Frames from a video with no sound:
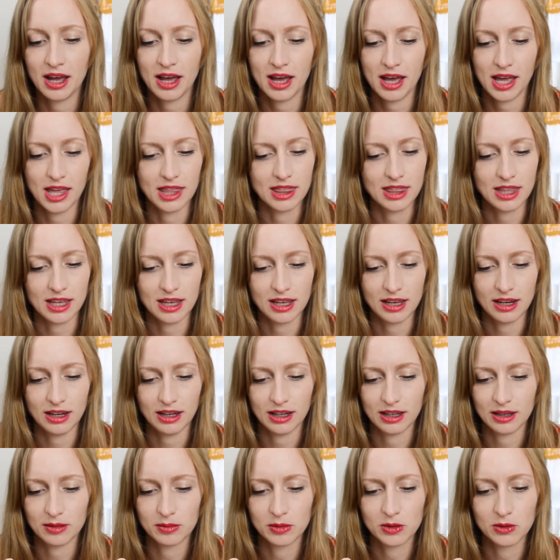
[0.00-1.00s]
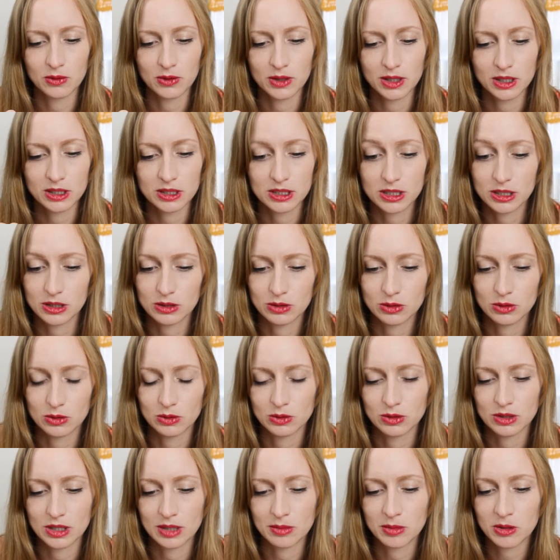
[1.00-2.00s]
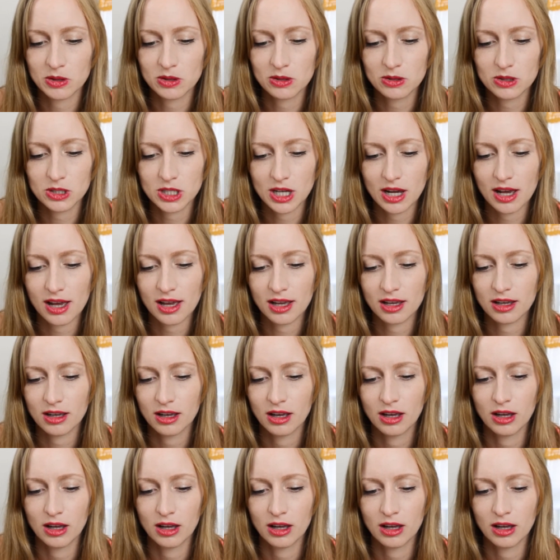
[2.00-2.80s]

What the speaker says: And then I'm going to double crochet